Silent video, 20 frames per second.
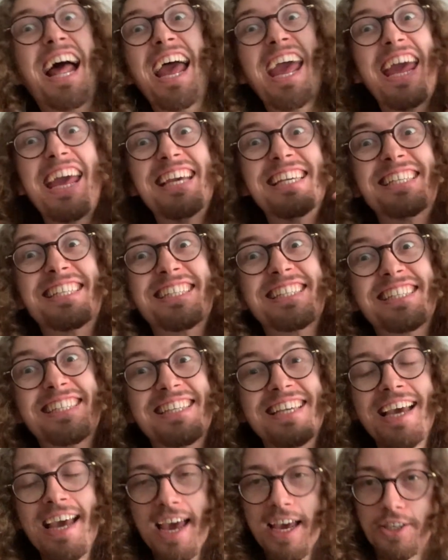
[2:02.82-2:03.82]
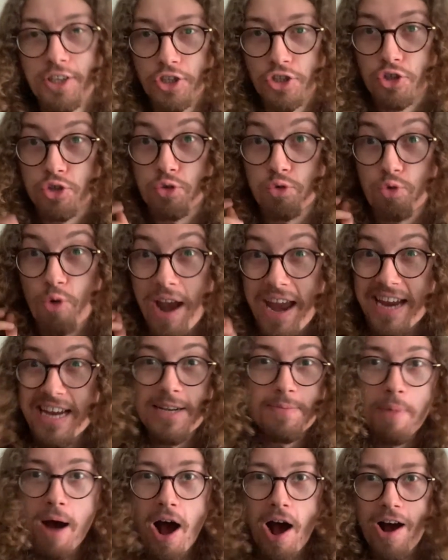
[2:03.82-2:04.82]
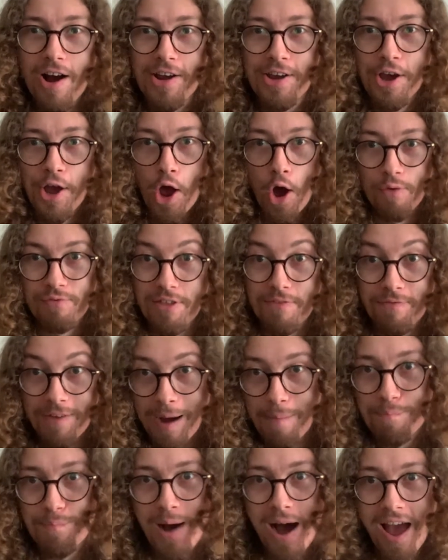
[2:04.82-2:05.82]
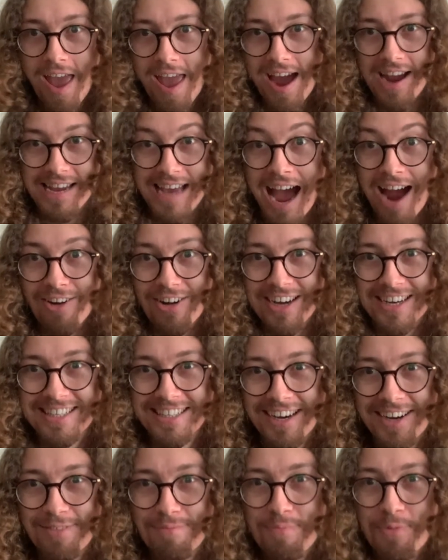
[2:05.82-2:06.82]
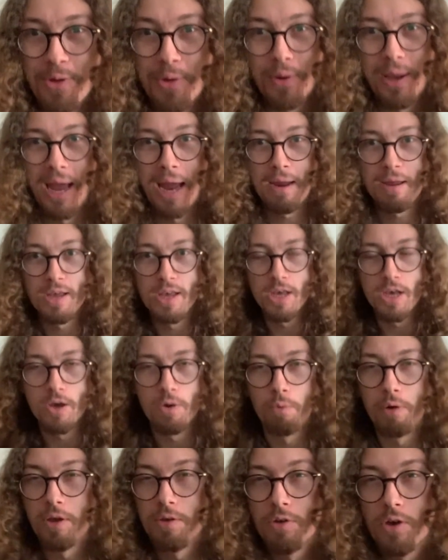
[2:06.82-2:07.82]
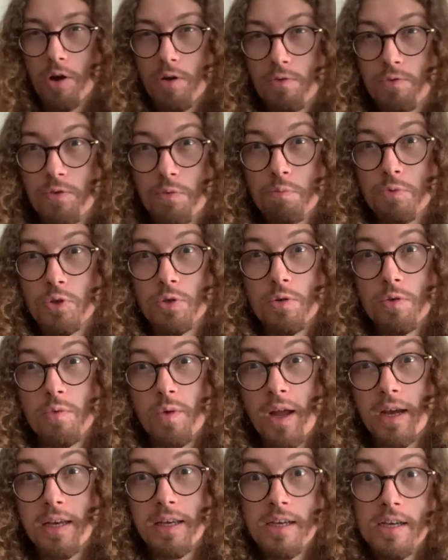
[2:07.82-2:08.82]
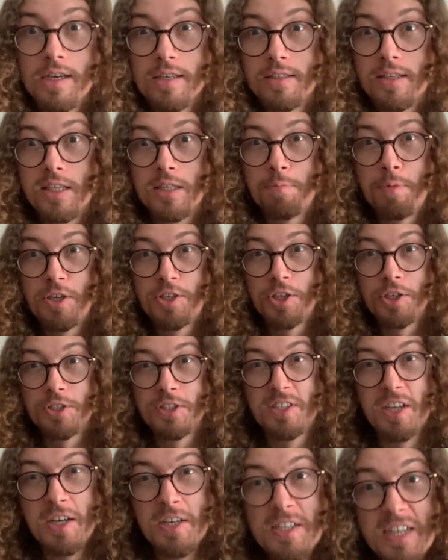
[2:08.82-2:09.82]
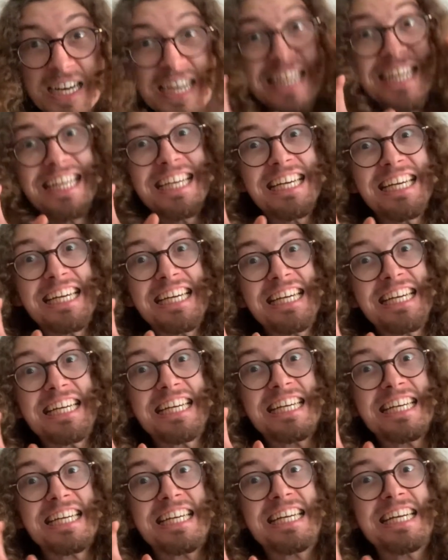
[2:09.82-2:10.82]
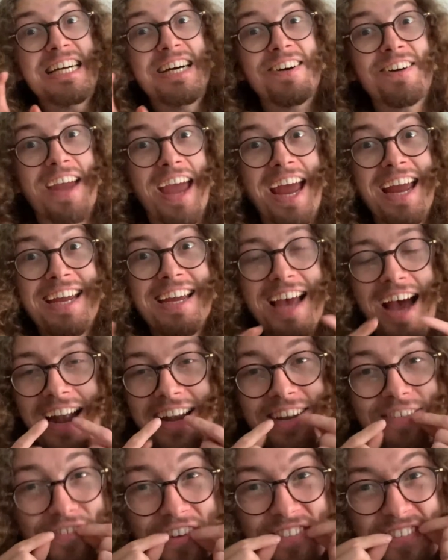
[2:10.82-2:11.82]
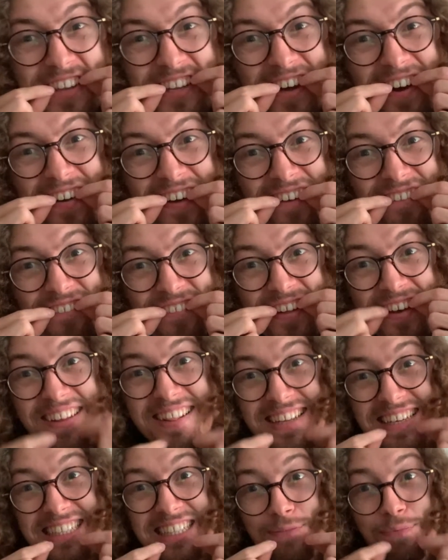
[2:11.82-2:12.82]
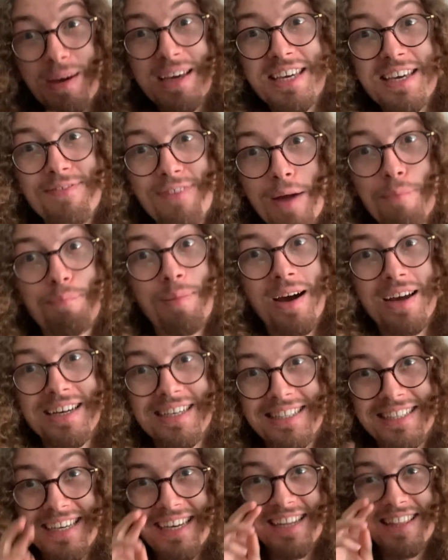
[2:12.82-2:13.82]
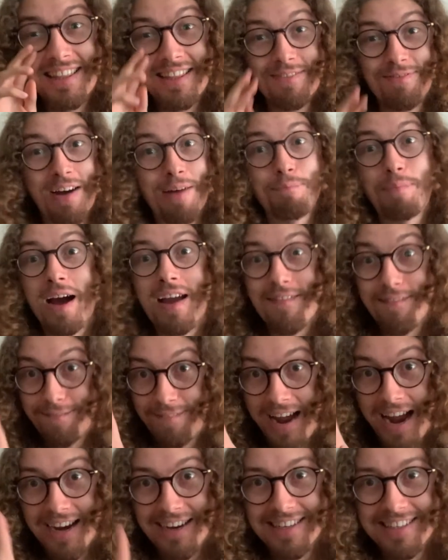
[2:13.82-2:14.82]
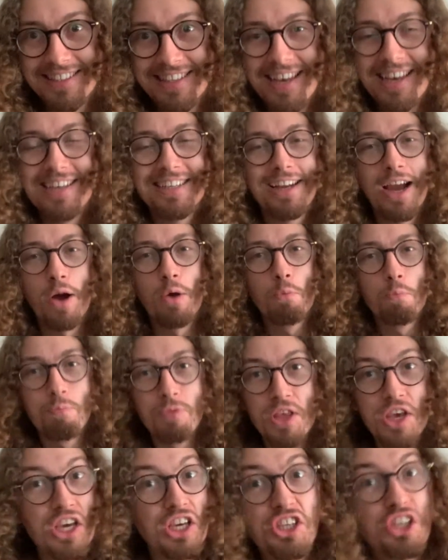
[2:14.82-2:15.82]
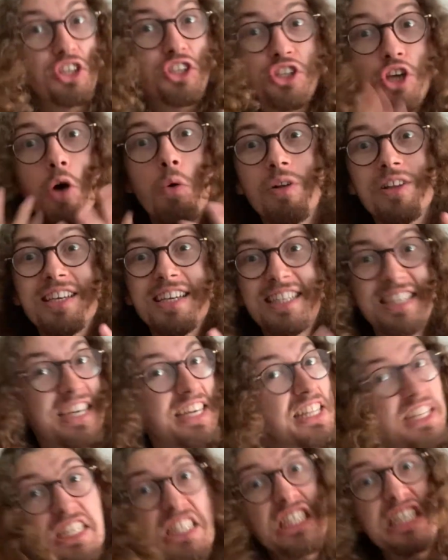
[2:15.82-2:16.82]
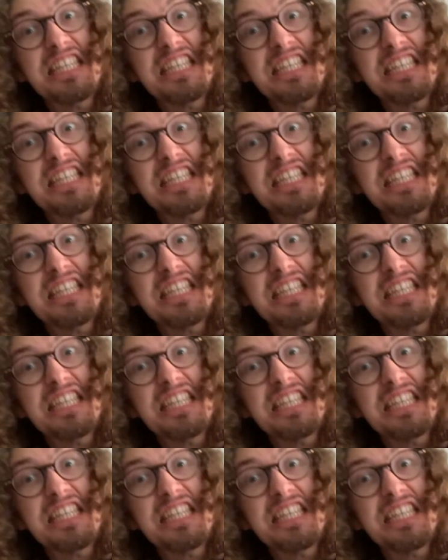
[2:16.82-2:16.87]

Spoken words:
hiss is a trademark of the vampire character, okay, where you go from sort of like suspicious to, okay, and even if you don't have the spiky vampire teeth, vampire fangs, there you go, just show all your teeth